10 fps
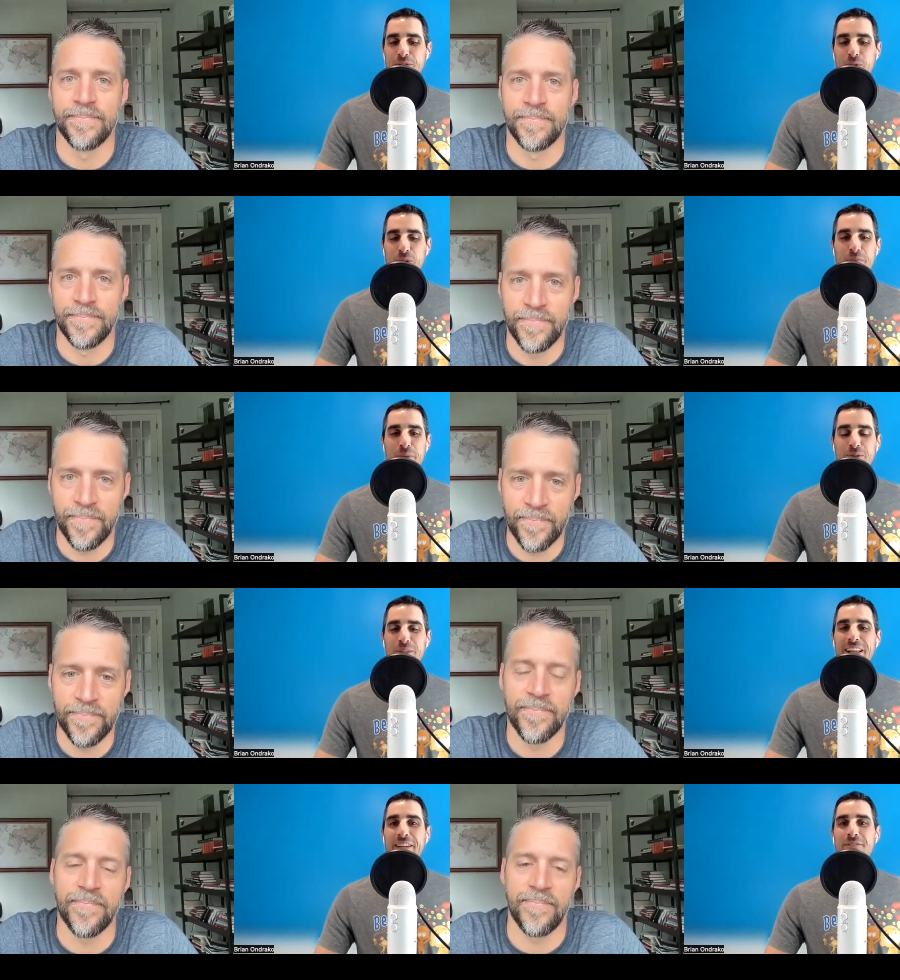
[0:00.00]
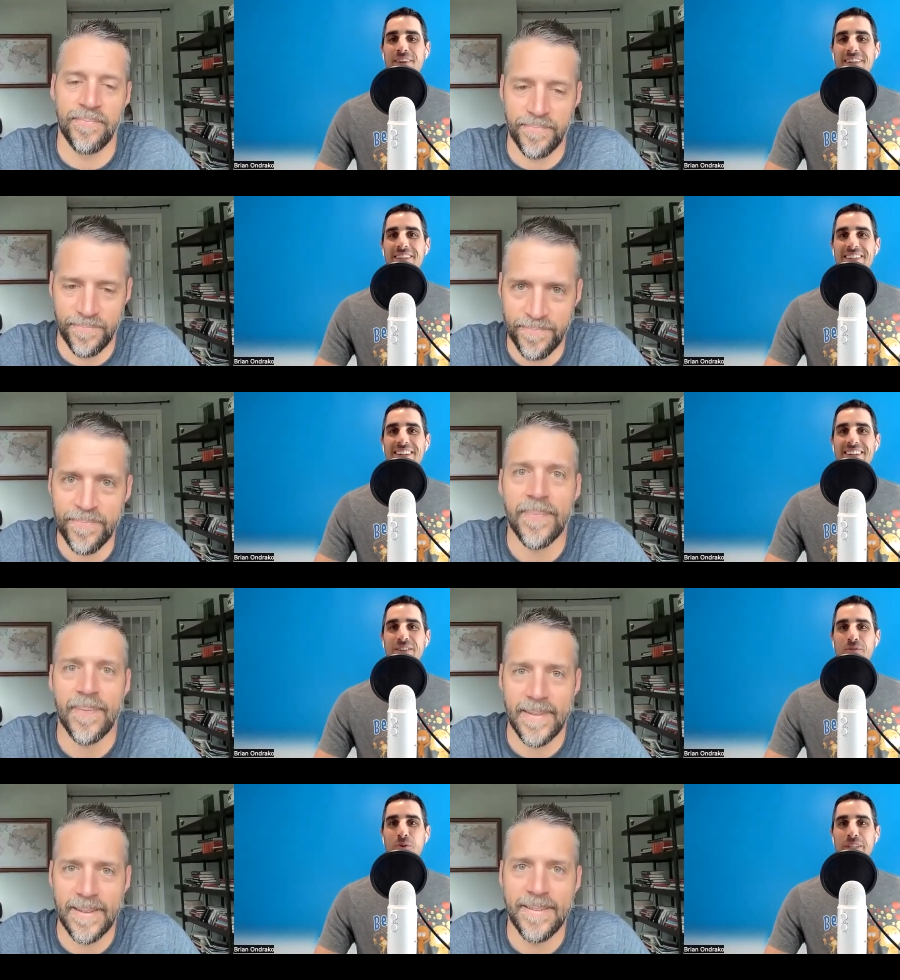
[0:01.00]
Speaker 1: for joining me. This was a lot of fun, and uh,
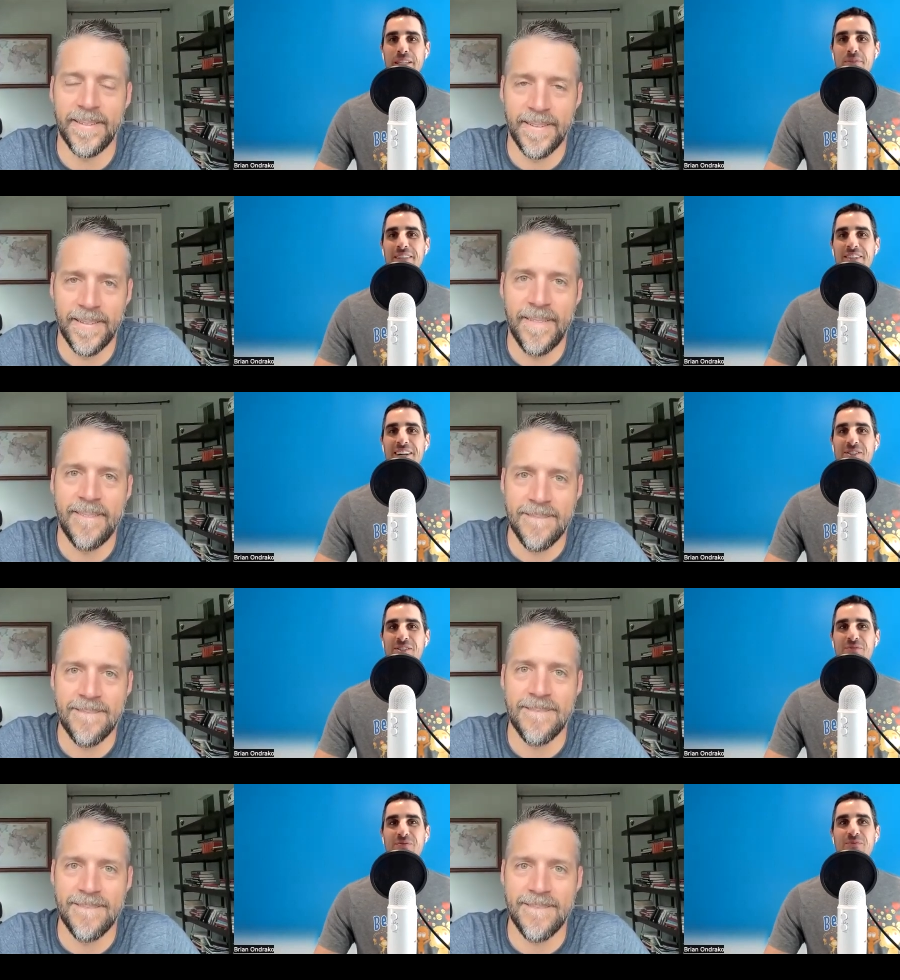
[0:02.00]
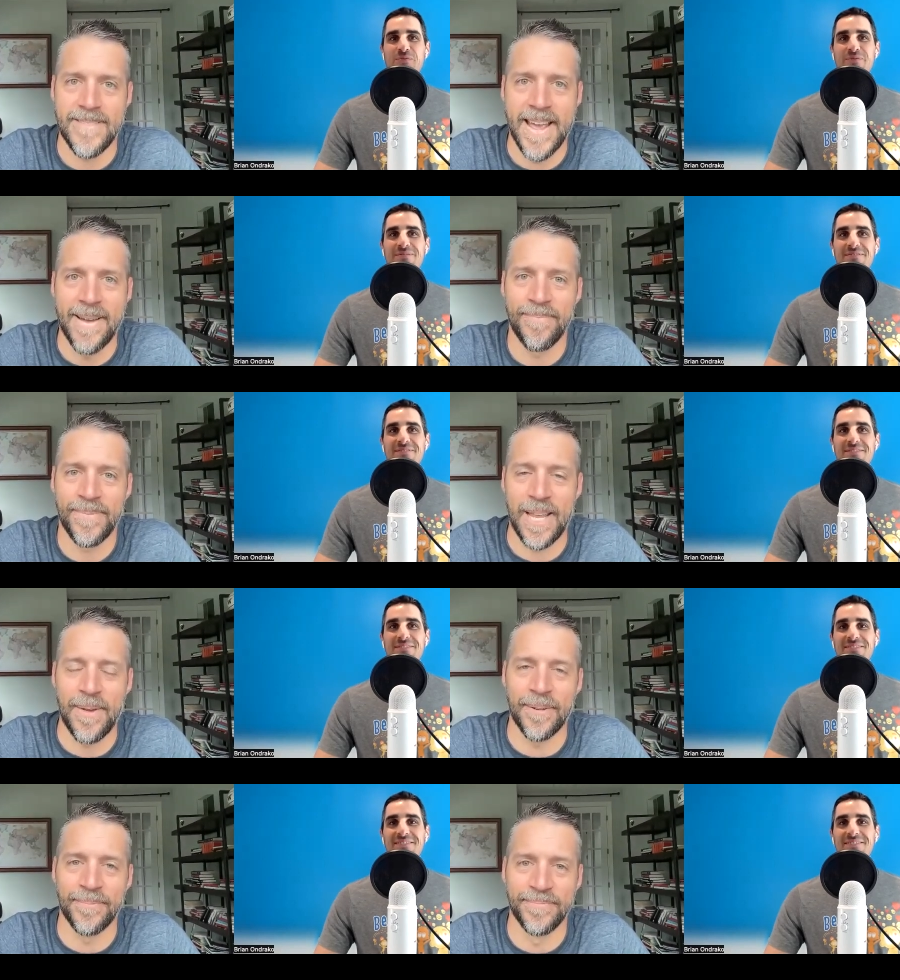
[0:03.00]
look forward to keeping in touch. Yeah, same
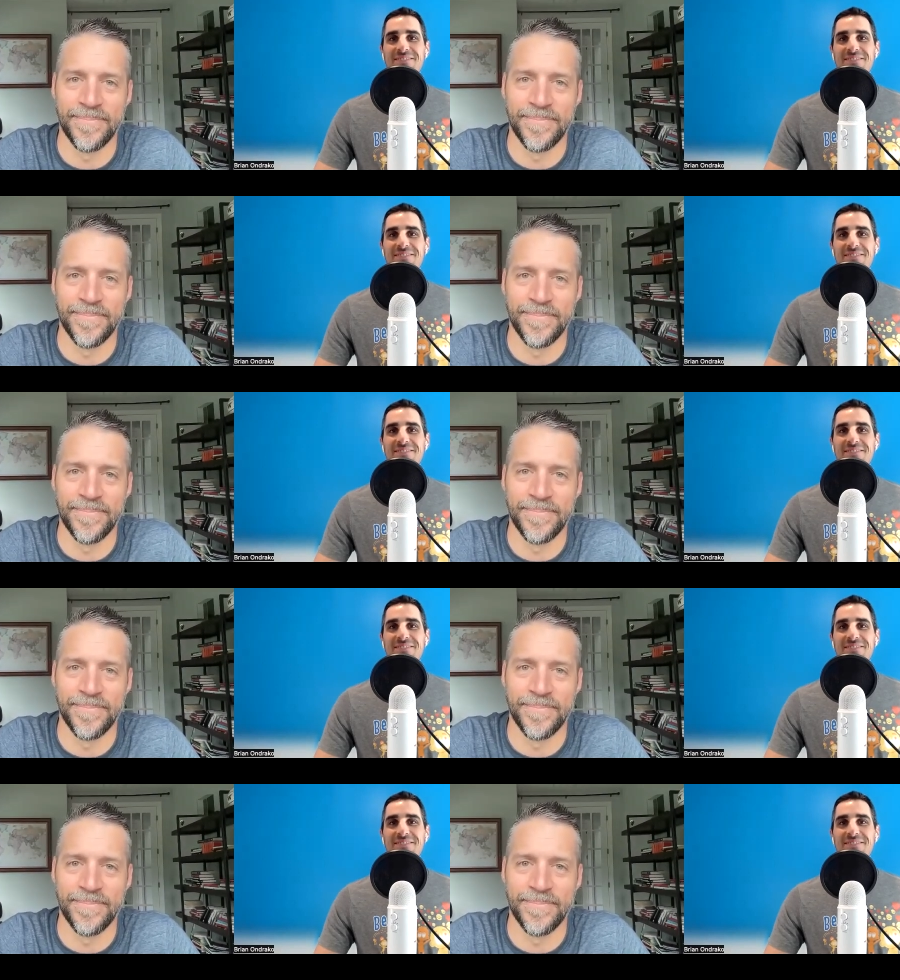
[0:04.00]
here.